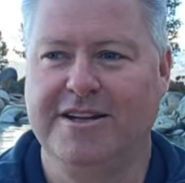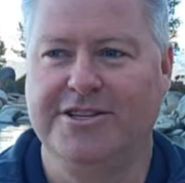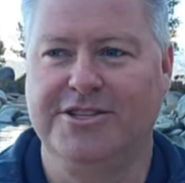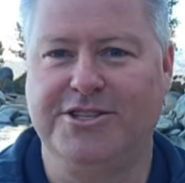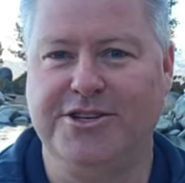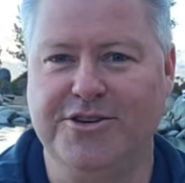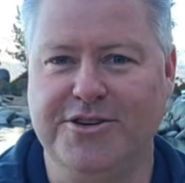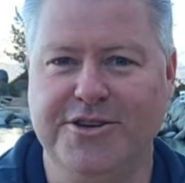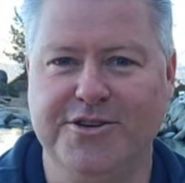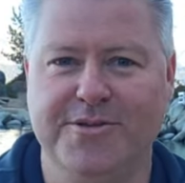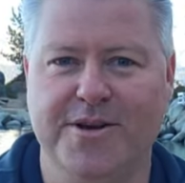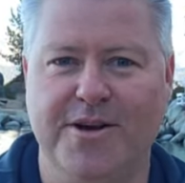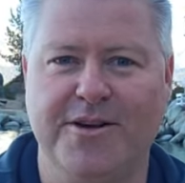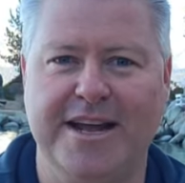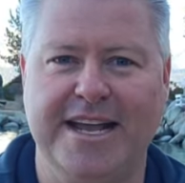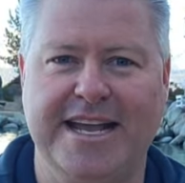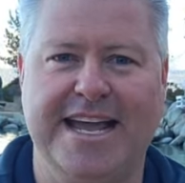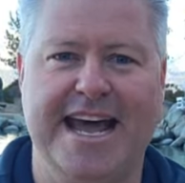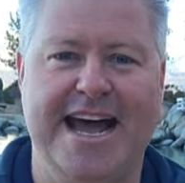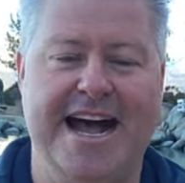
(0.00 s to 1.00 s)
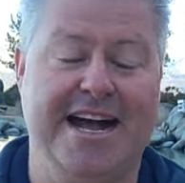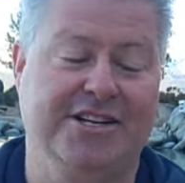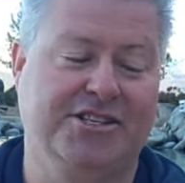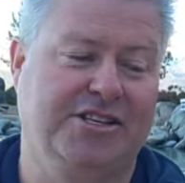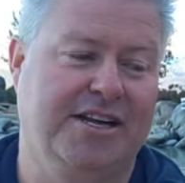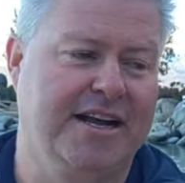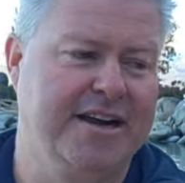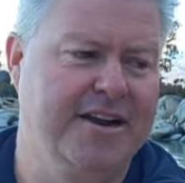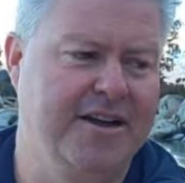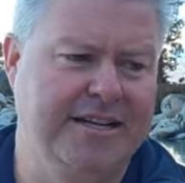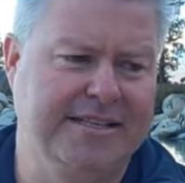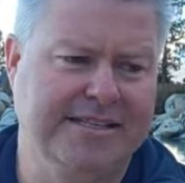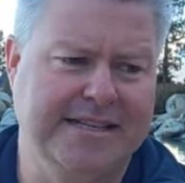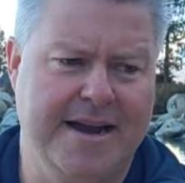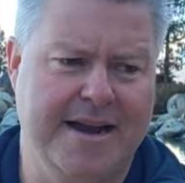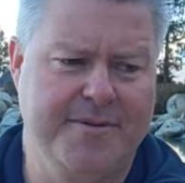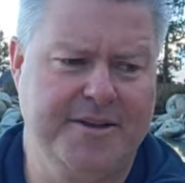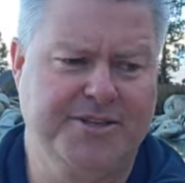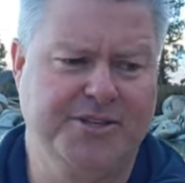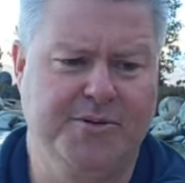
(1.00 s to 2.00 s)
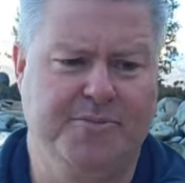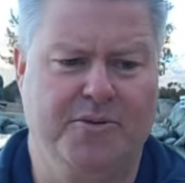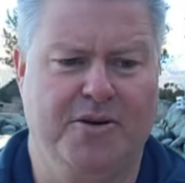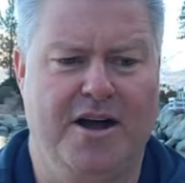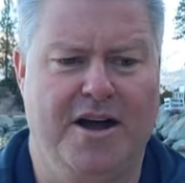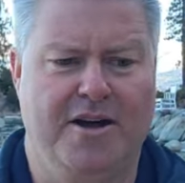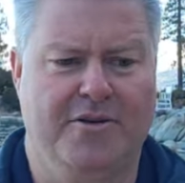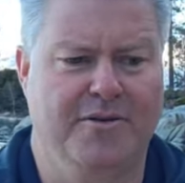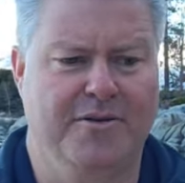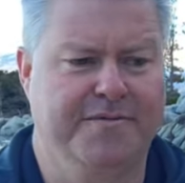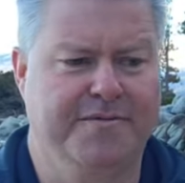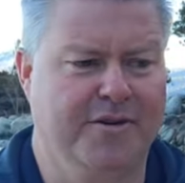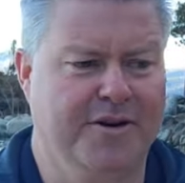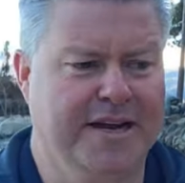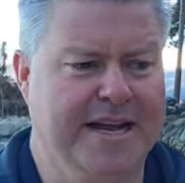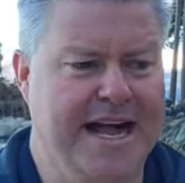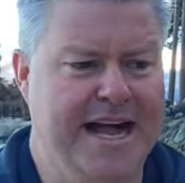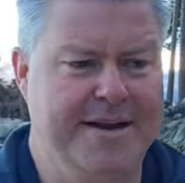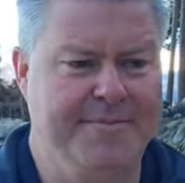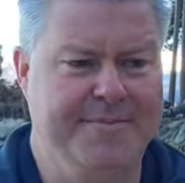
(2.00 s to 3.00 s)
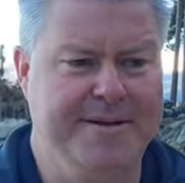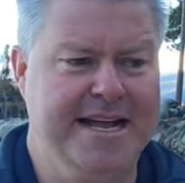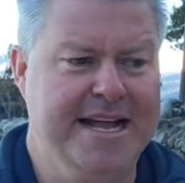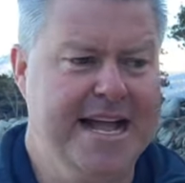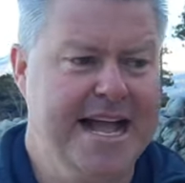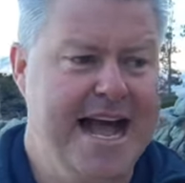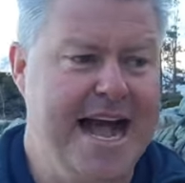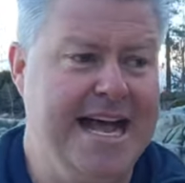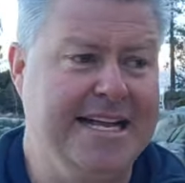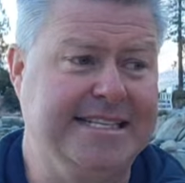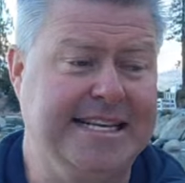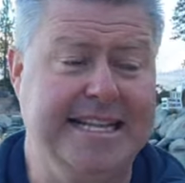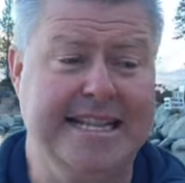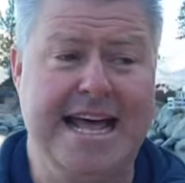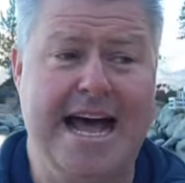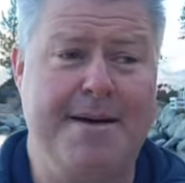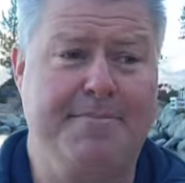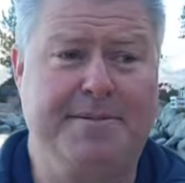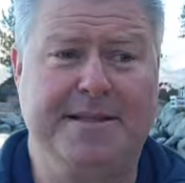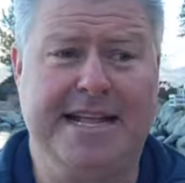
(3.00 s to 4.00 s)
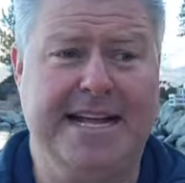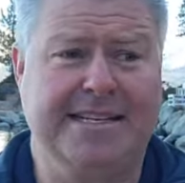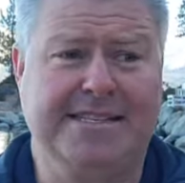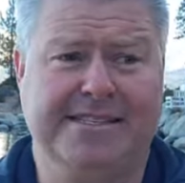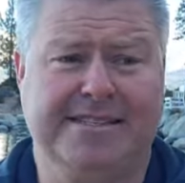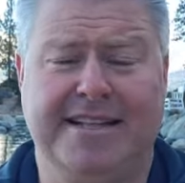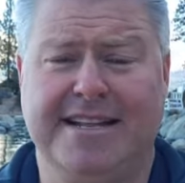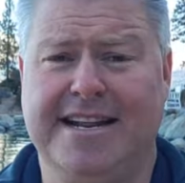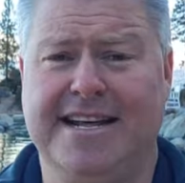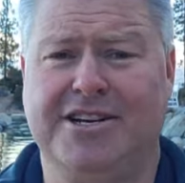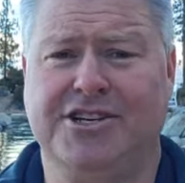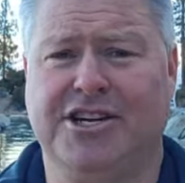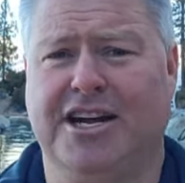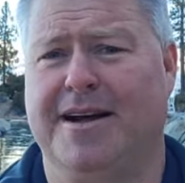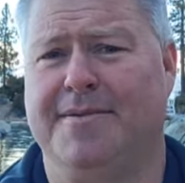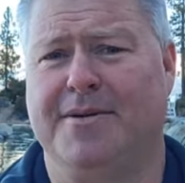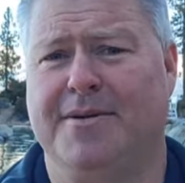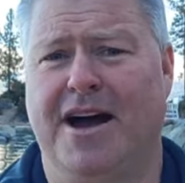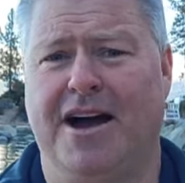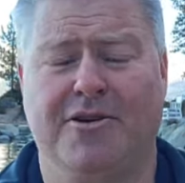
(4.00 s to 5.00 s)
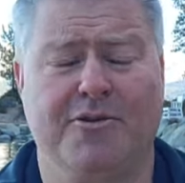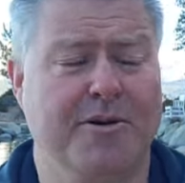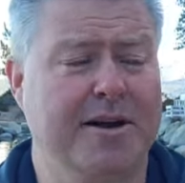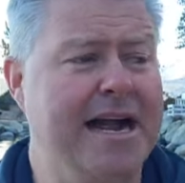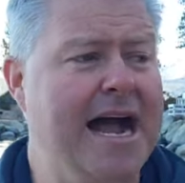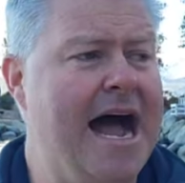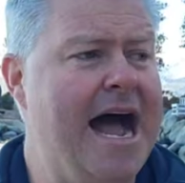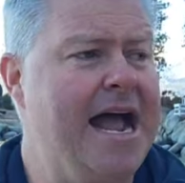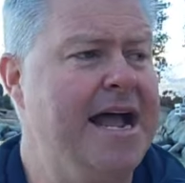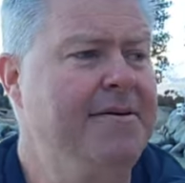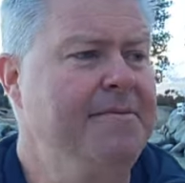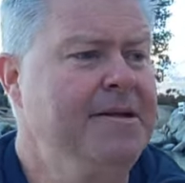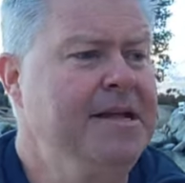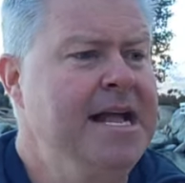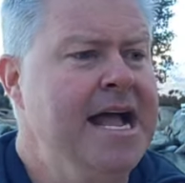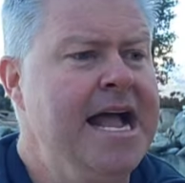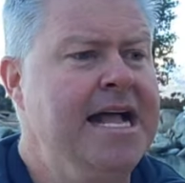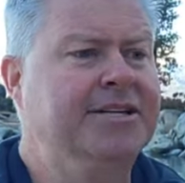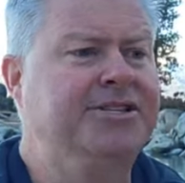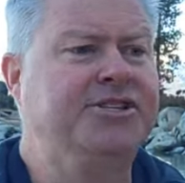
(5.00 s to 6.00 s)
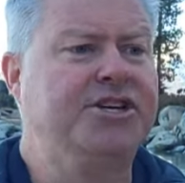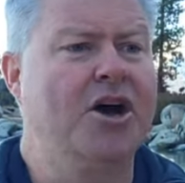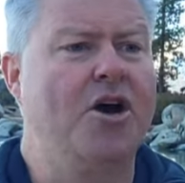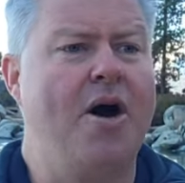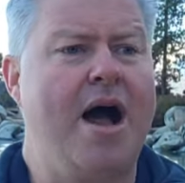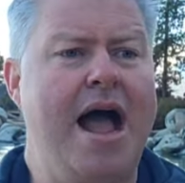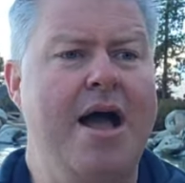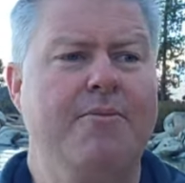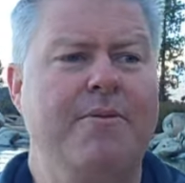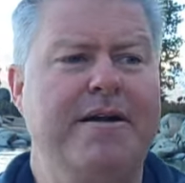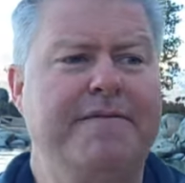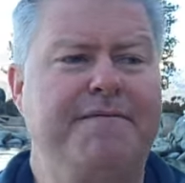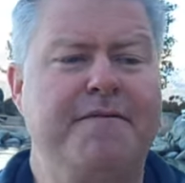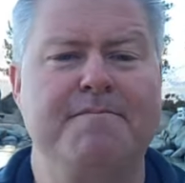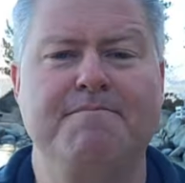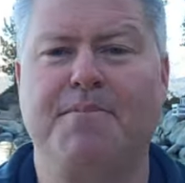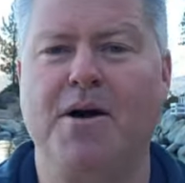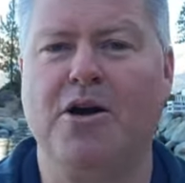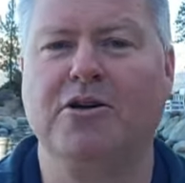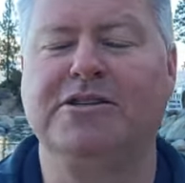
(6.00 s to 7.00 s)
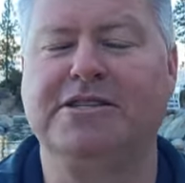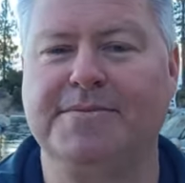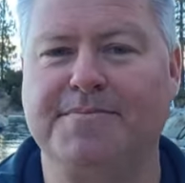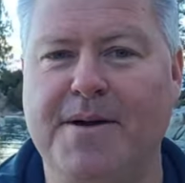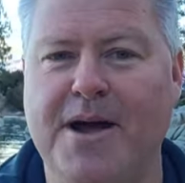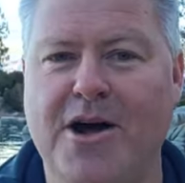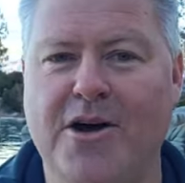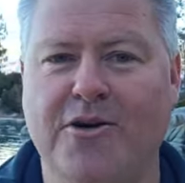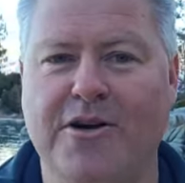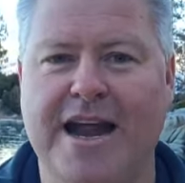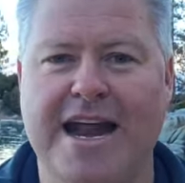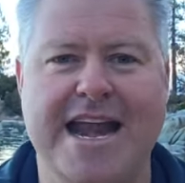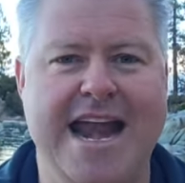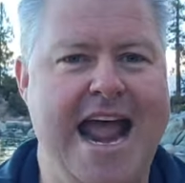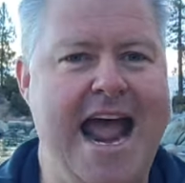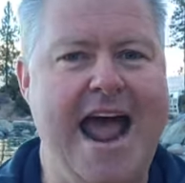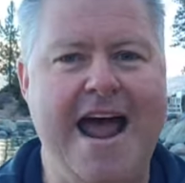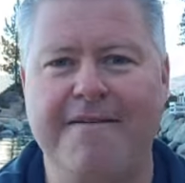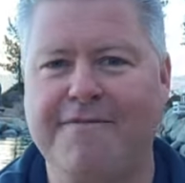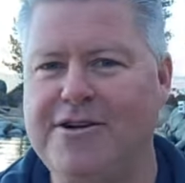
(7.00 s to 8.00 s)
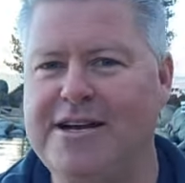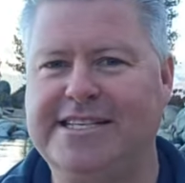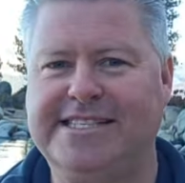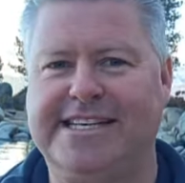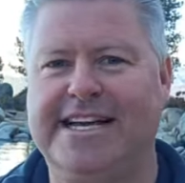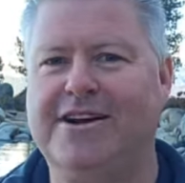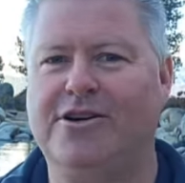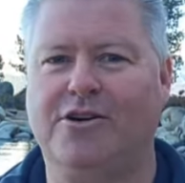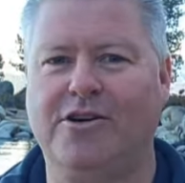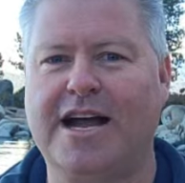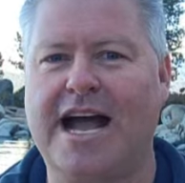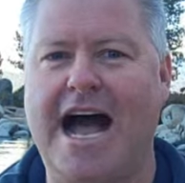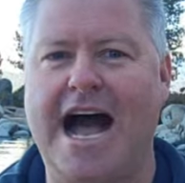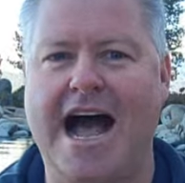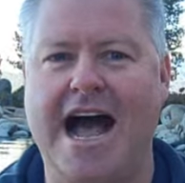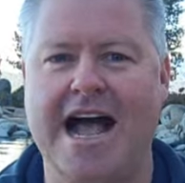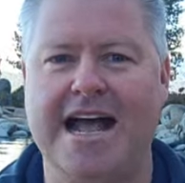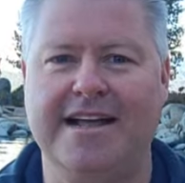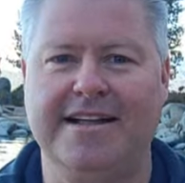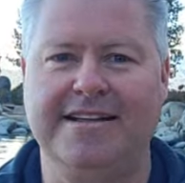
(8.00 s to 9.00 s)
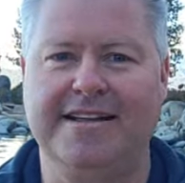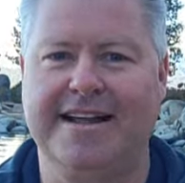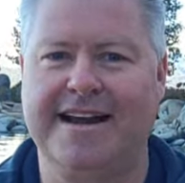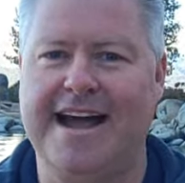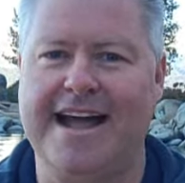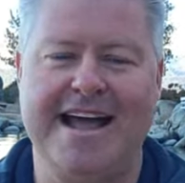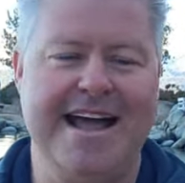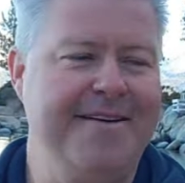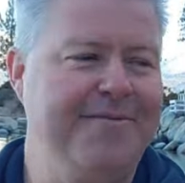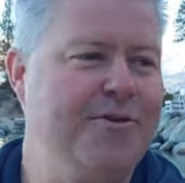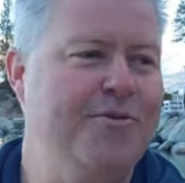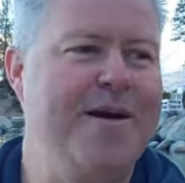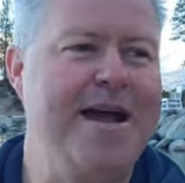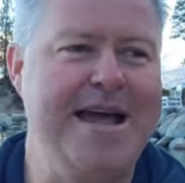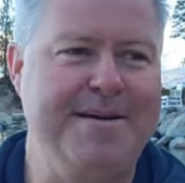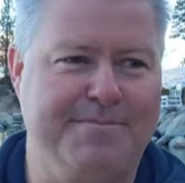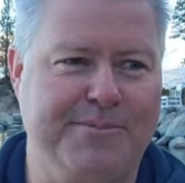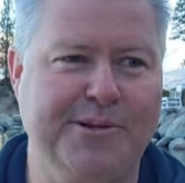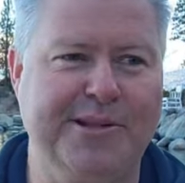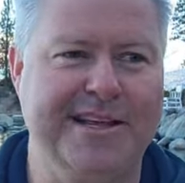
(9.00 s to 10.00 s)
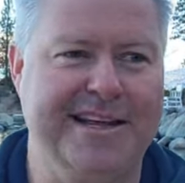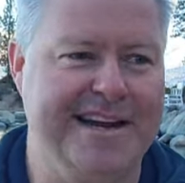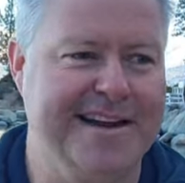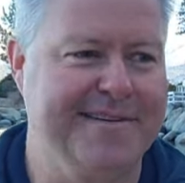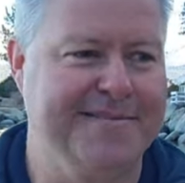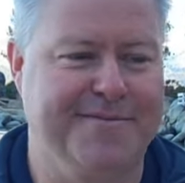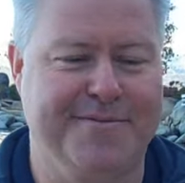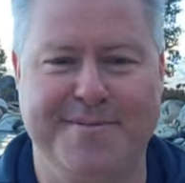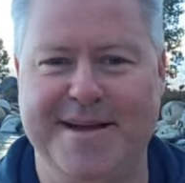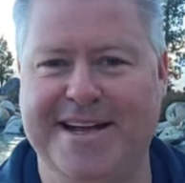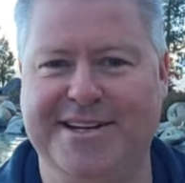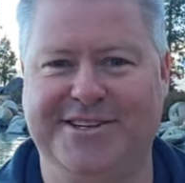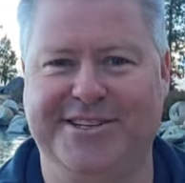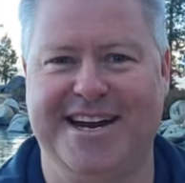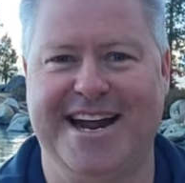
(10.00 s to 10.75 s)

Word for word: Do you own it cash? I know that's got to be super awkward for a guy to be asking that, but that's the ninja. I'm an awkward guy. And so I went from boat to boat, and every single guy, and I have a way of pulling information